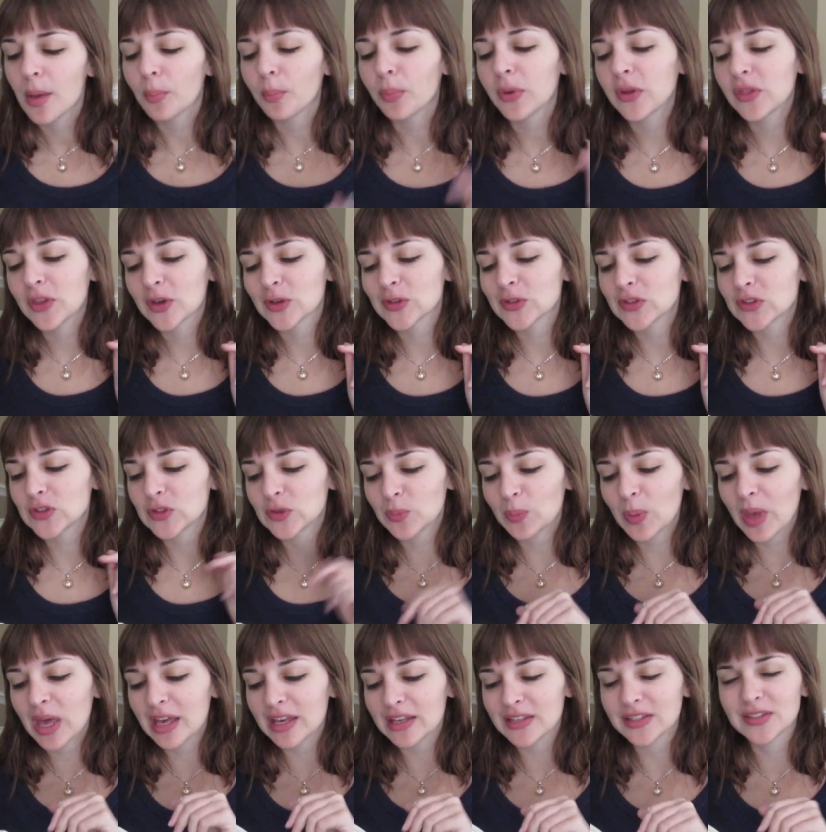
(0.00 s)
but there's a
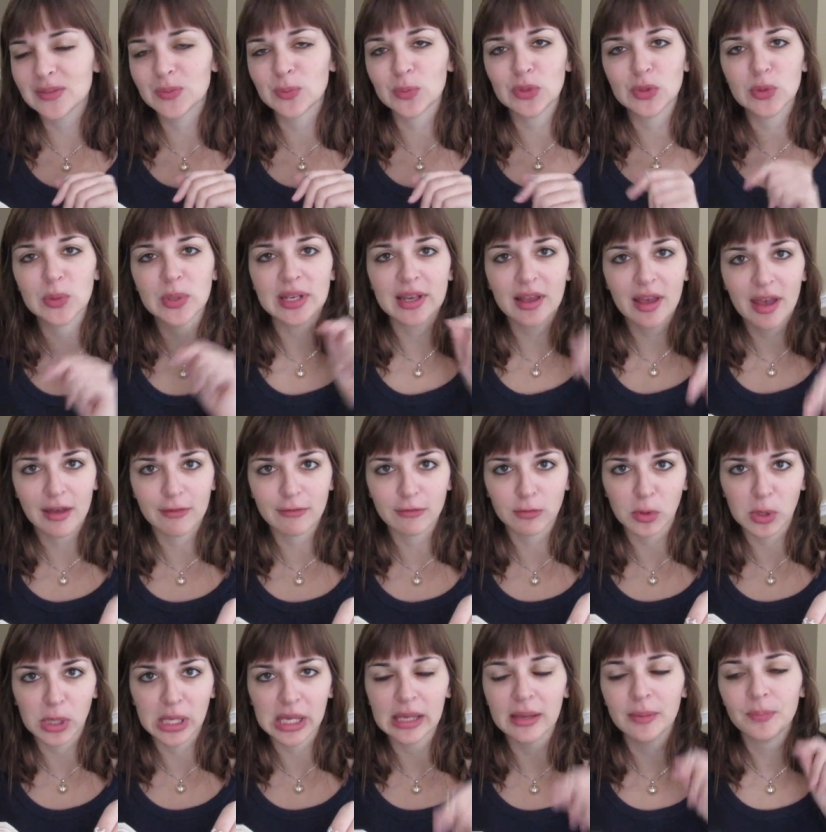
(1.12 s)
space between
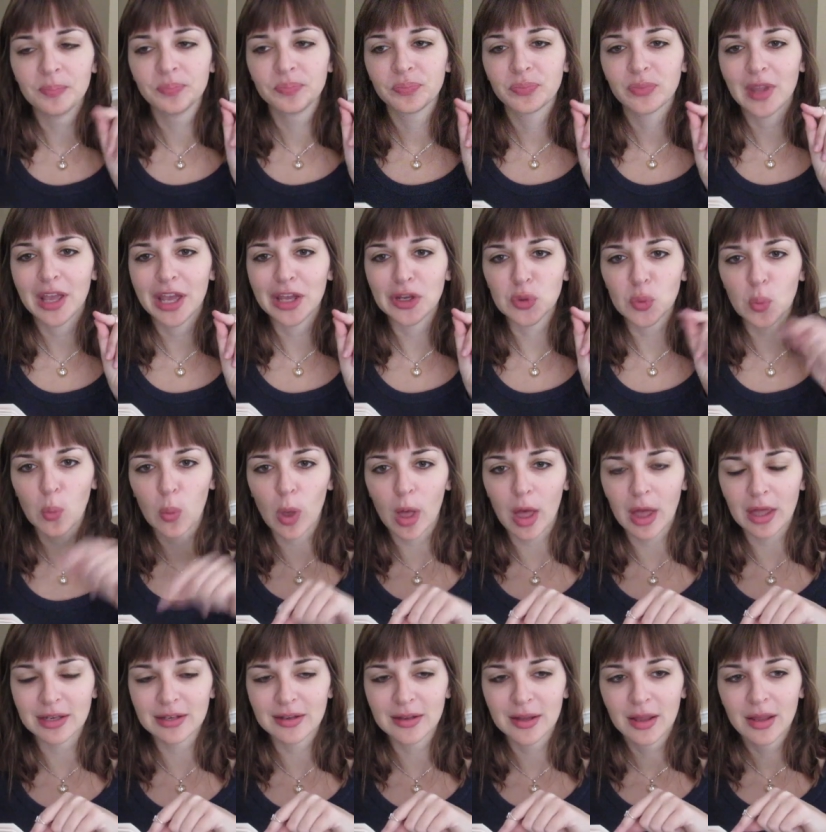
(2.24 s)
every and
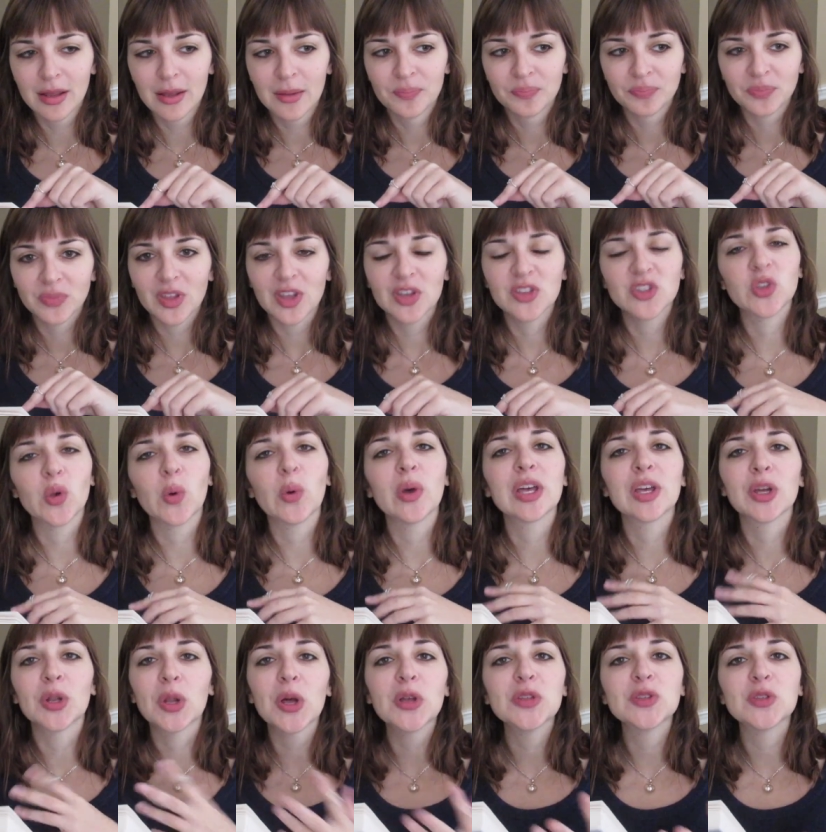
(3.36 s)
one. So it
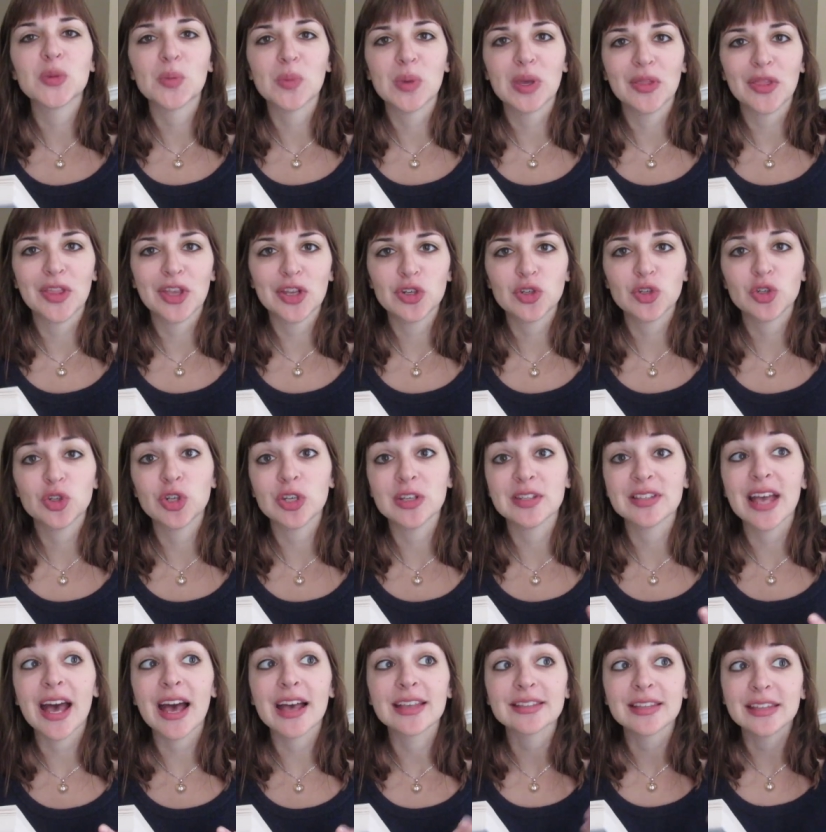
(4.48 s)
could also mean that she's
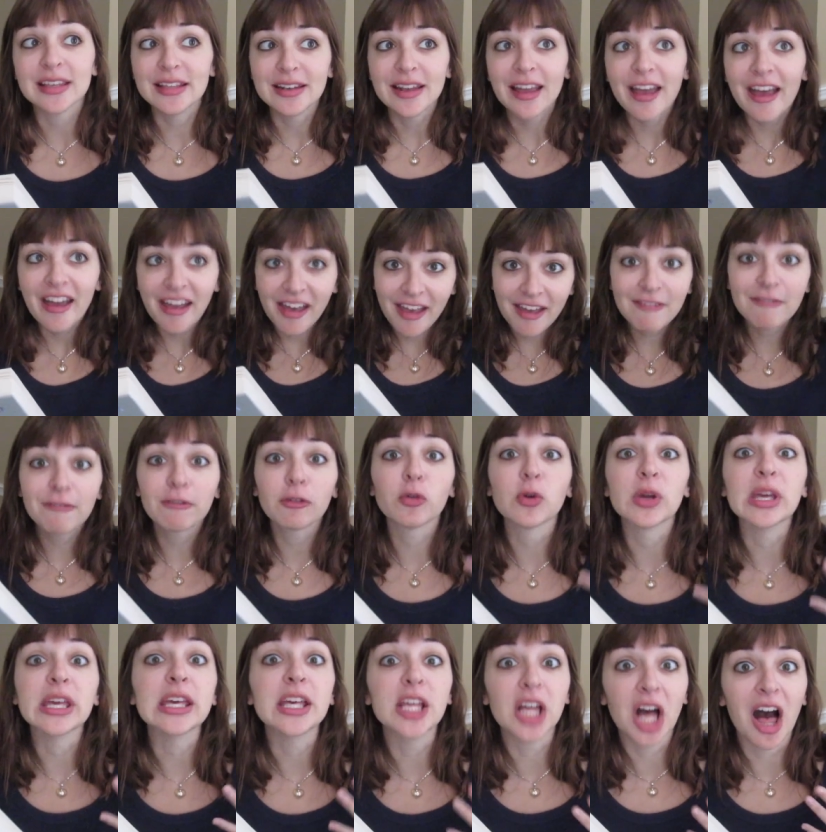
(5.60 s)
asking
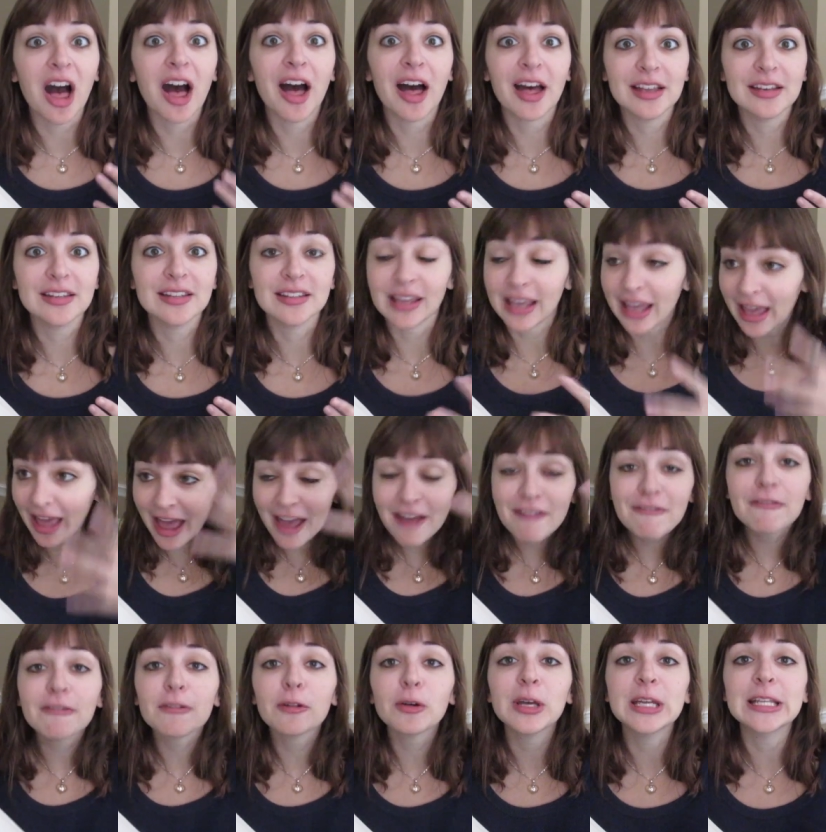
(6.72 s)
every god, like
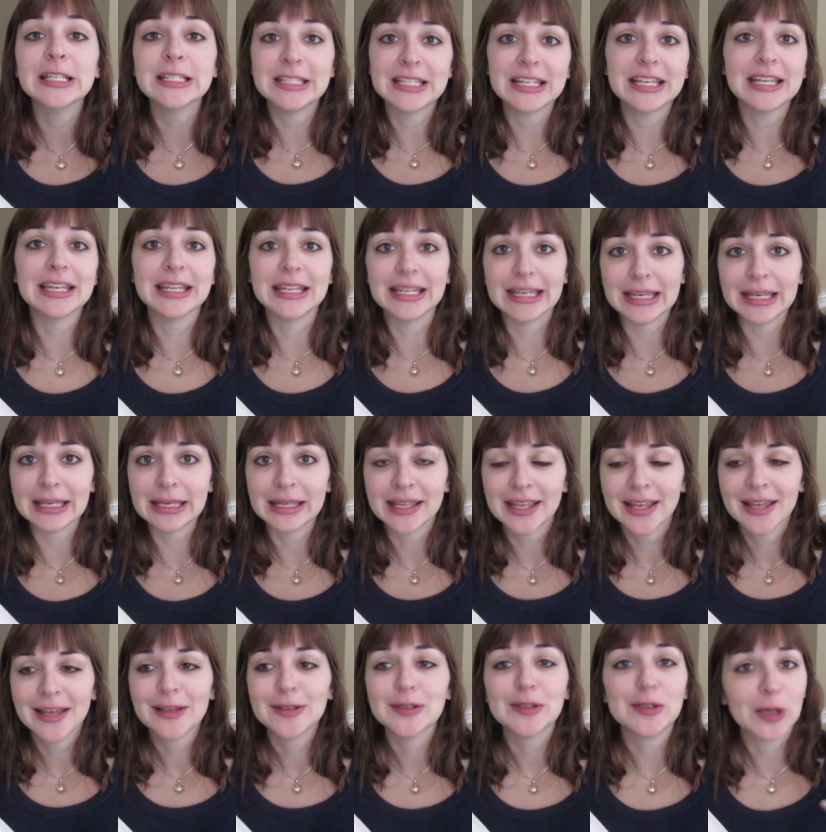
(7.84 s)
every deity,
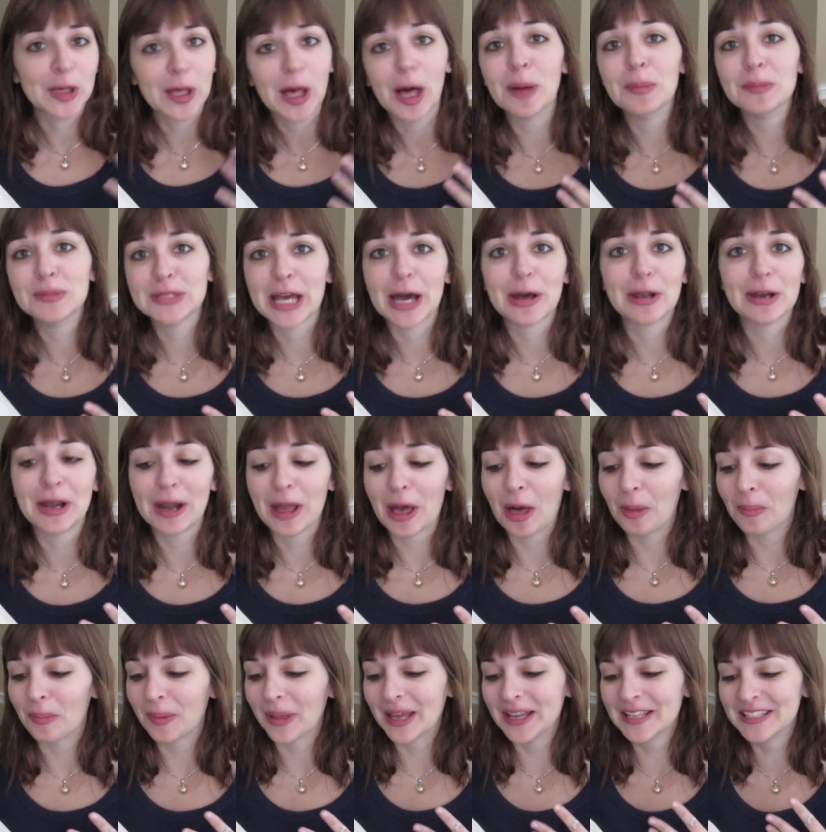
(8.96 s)
to come down and
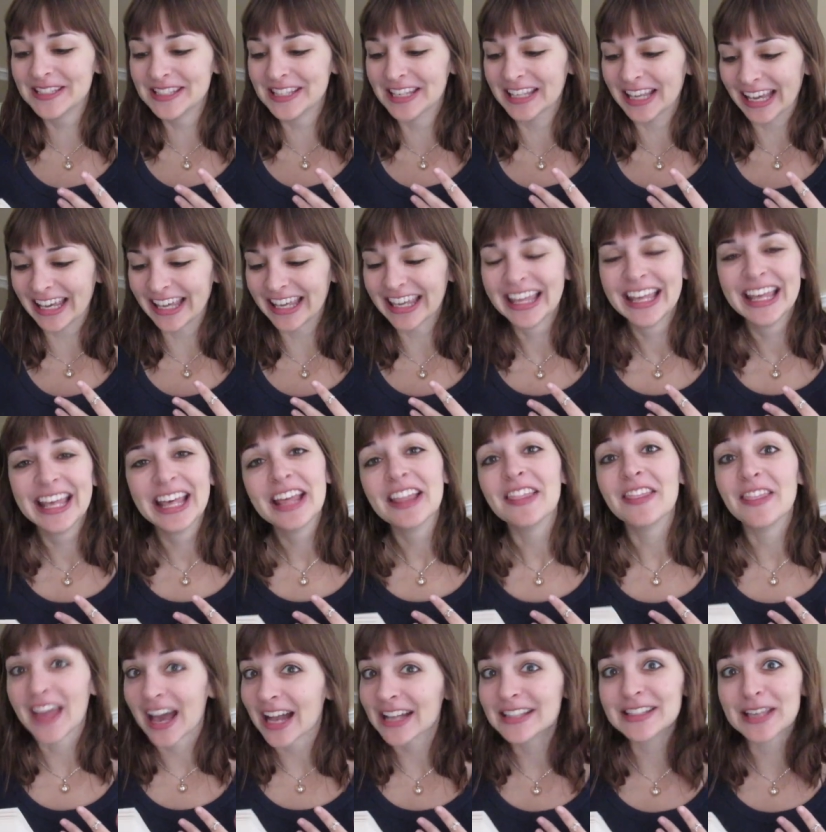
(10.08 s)
help us. Like,
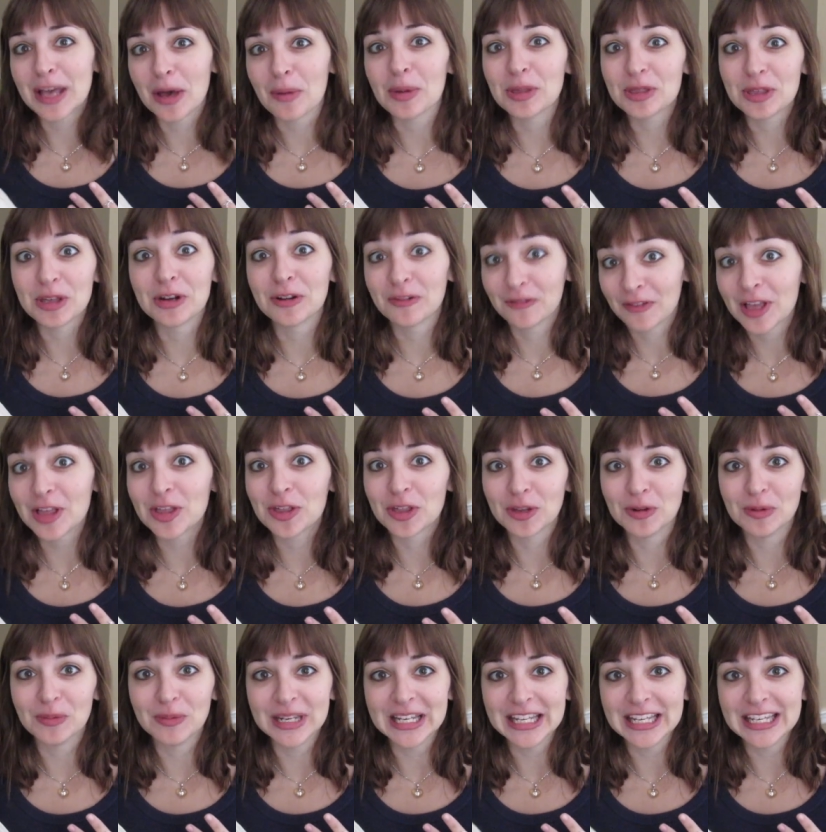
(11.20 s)
that's how much intervention we